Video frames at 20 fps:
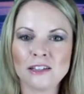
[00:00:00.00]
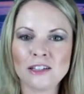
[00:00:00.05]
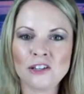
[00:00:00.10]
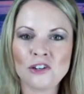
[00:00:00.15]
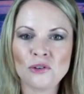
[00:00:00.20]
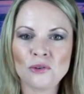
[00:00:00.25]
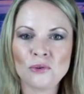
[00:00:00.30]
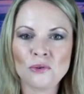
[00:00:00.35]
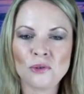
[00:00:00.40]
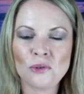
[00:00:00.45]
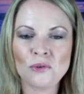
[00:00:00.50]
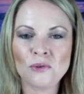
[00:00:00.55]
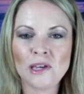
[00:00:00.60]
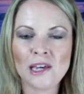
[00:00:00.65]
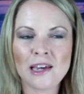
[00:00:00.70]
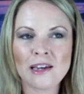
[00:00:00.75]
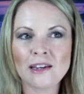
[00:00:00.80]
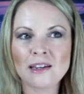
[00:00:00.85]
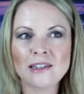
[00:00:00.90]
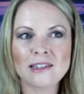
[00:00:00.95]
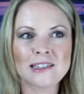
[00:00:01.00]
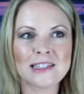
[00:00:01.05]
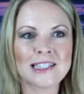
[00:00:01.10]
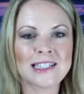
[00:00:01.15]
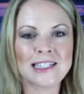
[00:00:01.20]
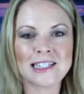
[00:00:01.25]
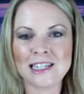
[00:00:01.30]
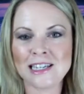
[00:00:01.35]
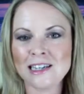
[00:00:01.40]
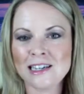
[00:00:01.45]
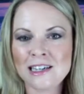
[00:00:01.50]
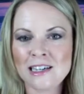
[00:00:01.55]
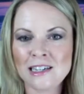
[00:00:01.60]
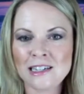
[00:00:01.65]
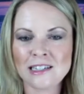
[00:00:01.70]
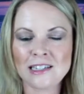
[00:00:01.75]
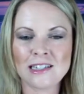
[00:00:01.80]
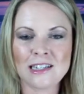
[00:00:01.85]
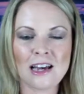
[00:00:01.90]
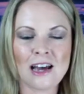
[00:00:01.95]
You you can't see
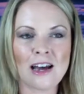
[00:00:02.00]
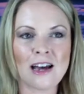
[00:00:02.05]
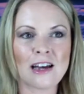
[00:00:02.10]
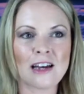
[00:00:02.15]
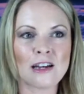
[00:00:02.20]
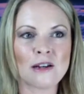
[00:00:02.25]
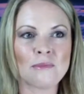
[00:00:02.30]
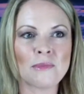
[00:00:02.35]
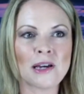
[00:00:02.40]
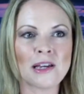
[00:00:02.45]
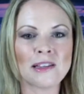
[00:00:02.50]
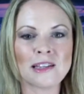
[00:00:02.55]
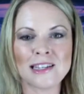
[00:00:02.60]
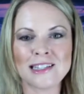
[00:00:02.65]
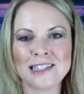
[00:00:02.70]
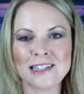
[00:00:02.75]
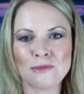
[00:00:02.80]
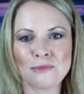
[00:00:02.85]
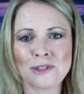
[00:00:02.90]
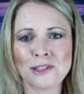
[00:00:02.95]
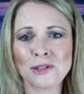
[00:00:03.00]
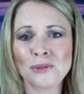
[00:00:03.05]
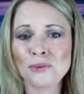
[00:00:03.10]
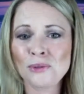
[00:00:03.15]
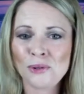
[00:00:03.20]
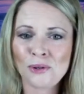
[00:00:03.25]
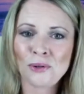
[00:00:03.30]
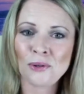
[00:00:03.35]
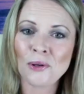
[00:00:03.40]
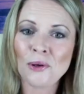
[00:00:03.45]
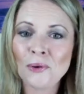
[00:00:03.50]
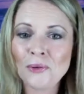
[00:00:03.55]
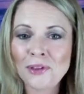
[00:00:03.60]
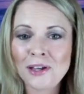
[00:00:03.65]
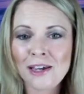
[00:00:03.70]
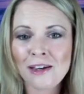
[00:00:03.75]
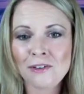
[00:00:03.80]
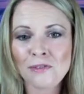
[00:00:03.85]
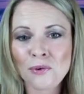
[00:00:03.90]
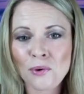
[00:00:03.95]
it um, unless it went through your
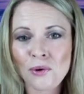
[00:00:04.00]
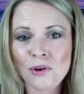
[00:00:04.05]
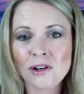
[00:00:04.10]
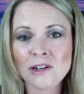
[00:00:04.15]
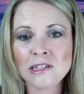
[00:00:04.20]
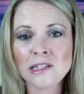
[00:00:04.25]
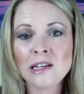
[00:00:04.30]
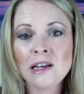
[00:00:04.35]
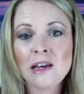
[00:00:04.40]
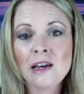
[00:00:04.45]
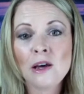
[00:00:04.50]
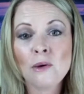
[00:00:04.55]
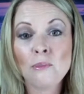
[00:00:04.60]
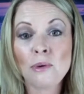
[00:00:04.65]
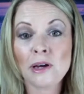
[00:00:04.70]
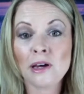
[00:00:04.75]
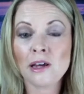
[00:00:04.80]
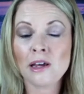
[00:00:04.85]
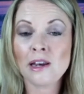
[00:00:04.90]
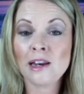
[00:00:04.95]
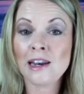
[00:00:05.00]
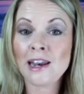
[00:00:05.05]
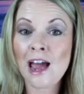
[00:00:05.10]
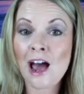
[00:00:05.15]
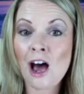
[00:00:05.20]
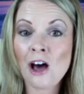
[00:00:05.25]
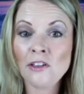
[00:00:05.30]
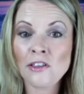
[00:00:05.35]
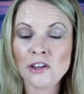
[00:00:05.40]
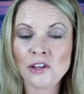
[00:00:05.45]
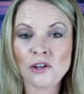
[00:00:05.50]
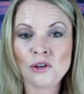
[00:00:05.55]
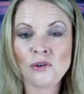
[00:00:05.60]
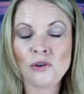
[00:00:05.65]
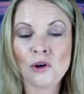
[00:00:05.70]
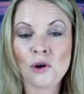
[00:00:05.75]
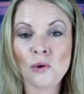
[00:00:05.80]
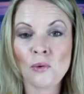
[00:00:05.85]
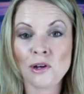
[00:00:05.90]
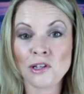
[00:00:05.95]
clothing, of course. But now that you
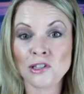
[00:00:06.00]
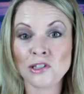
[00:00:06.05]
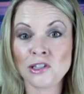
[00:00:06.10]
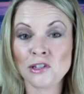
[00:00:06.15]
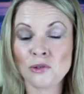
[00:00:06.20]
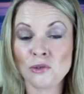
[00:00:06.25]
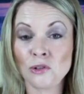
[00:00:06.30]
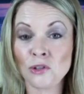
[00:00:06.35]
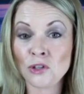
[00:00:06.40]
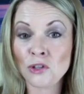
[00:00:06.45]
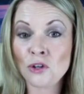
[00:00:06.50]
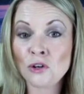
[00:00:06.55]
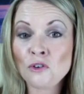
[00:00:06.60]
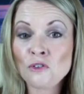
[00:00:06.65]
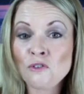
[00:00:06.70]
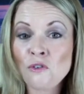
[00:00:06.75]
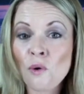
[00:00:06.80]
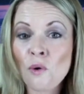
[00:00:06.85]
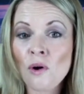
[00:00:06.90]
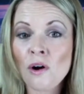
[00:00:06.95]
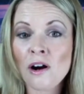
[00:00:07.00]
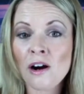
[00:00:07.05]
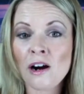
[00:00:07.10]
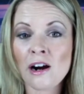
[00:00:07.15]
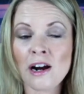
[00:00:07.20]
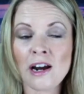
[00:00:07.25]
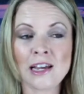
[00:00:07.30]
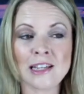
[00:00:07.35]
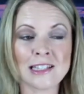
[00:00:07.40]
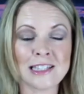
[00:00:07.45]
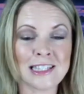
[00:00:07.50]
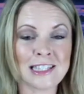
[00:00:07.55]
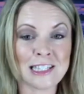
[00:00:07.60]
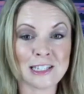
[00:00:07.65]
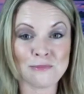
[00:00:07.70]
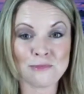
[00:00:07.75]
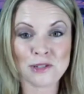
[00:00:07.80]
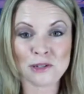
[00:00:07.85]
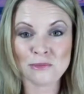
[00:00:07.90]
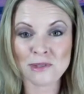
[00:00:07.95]
know what to look for in
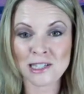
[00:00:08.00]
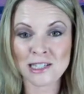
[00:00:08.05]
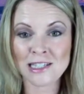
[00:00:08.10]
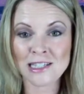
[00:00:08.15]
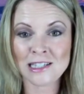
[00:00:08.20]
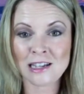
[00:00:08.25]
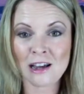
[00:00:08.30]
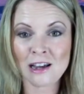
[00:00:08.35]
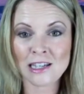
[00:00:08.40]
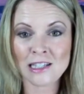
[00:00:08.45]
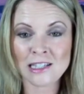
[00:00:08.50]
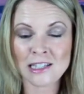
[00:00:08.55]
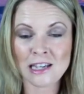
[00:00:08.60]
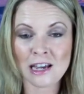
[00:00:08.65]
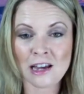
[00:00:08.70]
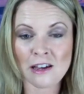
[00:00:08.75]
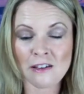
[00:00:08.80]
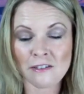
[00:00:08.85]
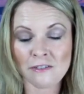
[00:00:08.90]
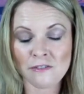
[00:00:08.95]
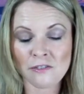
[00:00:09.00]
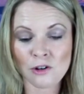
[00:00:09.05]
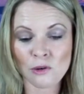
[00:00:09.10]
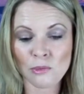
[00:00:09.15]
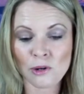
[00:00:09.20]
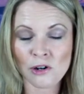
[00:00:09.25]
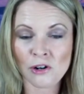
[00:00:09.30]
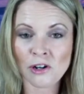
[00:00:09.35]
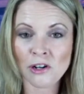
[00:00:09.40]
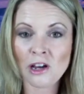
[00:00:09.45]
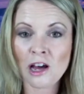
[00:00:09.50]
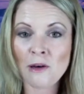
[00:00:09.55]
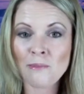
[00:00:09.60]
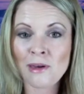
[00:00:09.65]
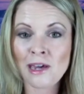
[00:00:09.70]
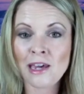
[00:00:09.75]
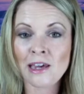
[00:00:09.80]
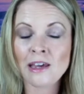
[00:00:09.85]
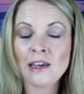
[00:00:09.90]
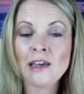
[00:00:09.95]
symptoms and signs of your period
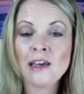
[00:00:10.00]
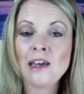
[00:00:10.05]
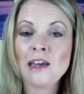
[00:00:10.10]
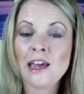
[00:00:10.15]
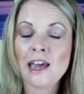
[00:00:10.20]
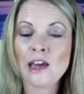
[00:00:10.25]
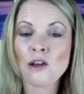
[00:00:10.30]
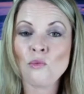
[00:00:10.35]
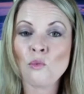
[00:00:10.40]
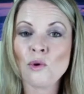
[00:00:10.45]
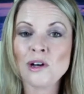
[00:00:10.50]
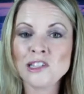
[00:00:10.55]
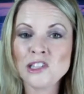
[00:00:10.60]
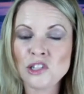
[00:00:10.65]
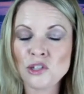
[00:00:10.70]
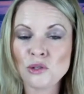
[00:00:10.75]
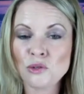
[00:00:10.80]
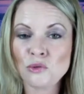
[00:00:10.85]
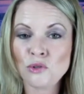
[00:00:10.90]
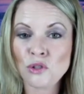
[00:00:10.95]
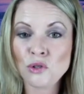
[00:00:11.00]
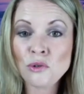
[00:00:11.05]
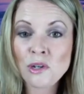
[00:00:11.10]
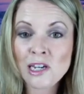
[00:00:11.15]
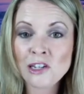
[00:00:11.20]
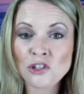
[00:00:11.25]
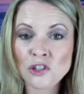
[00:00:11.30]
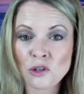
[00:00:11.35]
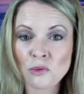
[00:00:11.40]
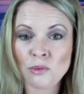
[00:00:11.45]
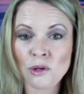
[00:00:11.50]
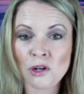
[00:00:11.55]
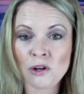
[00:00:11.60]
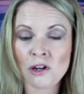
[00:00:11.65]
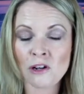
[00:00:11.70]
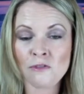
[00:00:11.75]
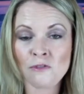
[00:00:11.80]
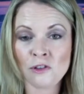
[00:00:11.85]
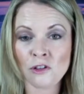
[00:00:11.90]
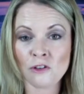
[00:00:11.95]
coming, and once you do get your
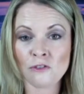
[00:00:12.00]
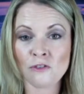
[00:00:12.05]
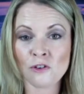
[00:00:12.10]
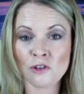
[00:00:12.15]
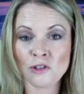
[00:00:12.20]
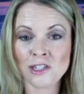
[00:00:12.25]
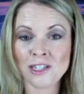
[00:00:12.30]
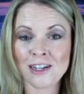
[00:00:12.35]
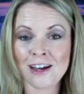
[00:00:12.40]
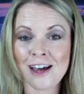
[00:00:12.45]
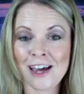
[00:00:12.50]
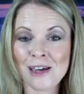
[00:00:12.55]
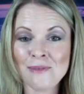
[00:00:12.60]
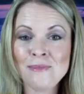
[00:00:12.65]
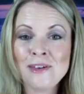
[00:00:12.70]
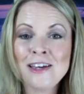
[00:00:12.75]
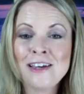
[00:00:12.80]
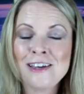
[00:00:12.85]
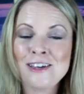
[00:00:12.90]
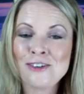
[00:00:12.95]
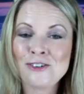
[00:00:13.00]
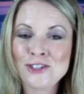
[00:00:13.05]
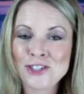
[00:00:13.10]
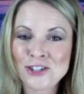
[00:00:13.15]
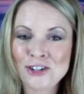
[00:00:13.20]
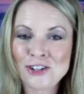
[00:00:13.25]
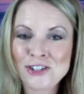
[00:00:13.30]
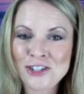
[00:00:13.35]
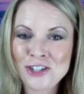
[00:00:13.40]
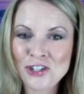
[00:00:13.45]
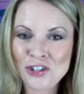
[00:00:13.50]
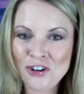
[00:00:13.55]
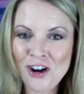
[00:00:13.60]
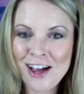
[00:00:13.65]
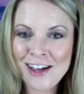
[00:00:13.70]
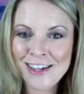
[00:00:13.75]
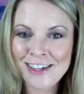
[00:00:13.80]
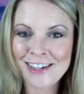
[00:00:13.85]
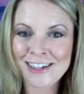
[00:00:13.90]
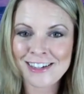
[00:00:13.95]
period for the first time, you'll start to
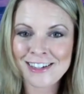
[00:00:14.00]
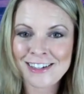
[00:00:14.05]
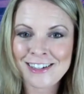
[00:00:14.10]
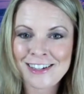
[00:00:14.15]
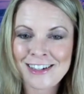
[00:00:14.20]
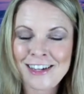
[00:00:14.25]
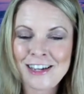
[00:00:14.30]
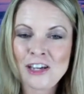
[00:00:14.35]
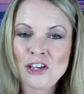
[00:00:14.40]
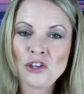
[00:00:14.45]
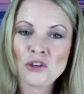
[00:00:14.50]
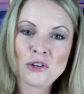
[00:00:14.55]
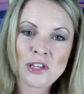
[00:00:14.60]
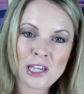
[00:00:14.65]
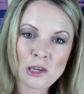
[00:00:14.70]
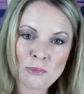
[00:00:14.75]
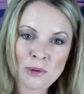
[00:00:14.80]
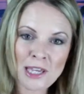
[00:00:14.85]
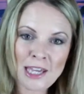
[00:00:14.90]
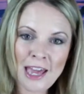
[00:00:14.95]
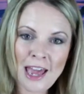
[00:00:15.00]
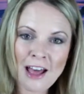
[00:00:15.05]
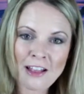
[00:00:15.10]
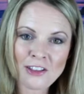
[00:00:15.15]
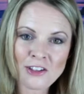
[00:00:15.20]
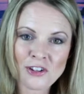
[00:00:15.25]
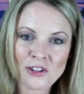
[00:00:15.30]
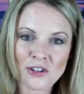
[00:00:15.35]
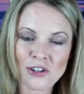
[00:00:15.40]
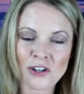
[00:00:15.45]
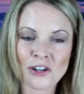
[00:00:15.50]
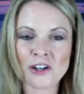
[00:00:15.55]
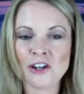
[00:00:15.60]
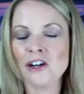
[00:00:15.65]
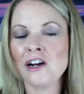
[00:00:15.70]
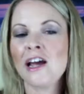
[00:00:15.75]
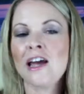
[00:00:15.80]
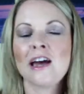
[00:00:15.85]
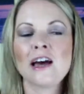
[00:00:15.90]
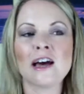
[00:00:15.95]
track it you'll keep a
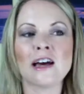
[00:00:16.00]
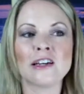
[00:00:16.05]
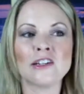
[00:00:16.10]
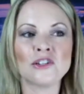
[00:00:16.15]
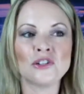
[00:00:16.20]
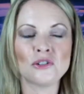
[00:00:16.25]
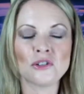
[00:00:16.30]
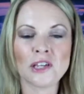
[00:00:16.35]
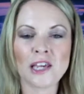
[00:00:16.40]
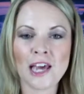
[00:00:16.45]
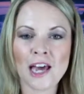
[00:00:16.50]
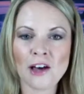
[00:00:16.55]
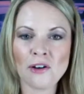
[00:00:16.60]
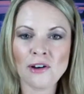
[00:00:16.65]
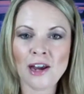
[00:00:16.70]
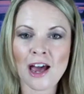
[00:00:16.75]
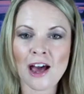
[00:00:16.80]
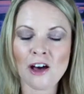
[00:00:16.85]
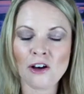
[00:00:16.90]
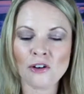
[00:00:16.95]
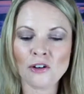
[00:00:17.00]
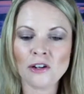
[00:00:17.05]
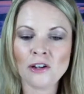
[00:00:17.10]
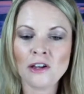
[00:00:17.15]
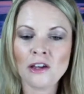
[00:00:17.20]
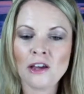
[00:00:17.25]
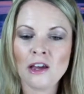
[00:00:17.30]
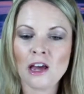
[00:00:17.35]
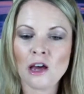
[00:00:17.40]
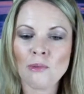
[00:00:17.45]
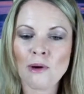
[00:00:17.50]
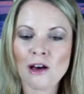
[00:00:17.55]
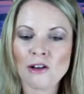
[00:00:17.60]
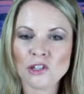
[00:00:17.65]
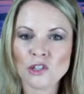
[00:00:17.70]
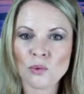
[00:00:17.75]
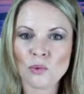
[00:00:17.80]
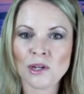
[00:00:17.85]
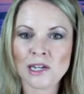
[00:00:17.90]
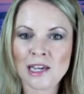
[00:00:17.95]
calendar and you'll count out about
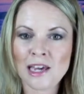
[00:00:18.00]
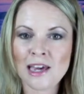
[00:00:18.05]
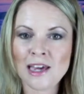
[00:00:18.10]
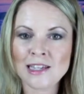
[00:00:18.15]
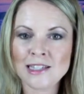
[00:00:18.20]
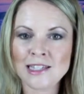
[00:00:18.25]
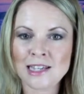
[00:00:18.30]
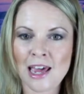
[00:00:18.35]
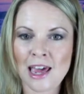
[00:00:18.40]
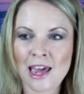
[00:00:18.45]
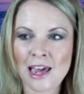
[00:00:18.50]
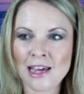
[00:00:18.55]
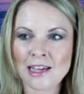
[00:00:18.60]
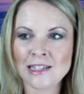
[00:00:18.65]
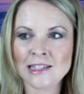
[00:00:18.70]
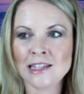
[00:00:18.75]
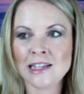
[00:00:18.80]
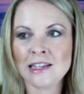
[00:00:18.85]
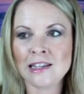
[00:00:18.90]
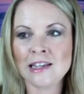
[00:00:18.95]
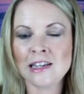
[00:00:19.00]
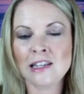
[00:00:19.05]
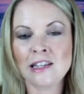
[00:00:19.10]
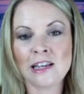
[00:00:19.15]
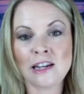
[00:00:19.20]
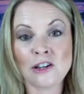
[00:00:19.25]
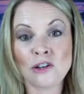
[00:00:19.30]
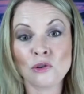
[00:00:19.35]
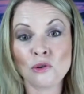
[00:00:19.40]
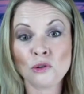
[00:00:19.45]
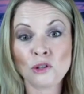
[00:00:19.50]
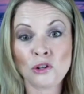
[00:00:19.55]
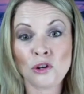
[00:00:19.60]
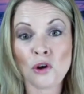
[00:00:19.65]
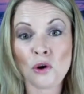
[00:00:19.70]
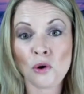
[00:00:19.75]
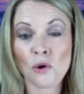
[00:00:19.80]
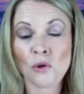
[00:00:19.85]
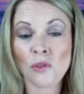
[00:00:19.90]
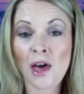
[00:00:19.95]
28 days, and then you'll
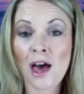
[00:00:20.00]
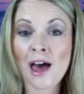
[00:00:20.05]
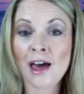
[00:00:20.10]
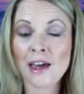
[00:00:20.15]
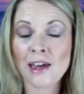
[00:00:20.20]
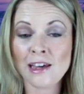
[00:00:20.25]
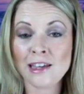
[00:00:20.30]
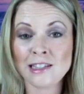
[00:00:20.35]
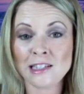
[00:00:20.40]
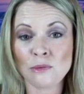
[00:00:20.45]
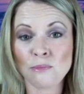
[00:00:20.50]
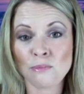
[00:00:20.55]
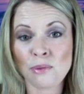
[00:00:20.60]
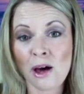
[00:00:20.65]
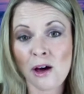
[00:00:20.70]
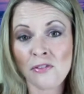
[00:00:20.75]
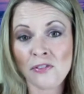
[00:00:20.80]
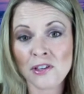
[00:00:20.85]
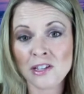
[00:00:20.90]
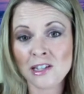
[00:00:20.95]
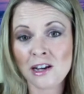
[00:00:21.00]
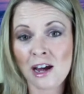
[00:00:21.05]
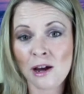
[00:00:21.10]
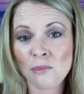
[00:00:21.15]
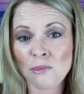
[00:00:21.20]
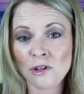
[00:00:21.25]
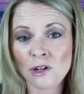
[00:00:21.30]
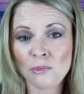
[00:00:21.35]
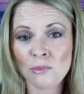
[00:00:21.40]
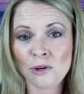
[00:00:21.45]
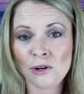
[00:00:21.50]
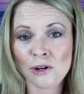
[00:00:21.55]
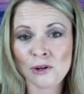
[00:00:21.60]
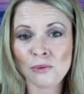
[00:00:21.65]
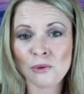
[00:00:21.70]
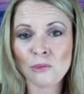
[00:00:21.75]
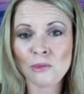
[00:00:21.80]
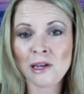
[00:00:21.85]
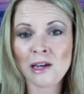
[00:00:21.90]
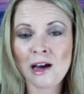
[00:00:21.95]
know that it's about the time when your period
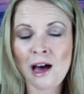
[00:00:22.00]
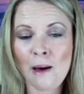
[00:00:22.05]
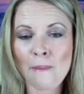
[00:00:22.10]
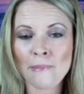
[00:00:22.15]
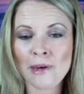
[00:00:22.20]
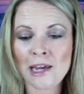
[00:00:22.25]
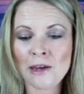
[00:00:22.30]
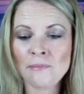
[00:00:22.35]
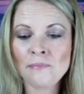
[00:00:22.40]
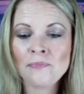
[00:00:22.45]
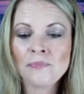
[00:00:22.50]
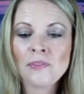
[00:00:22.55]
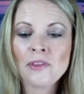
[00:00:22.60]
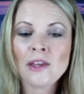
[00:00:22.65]
will be coming.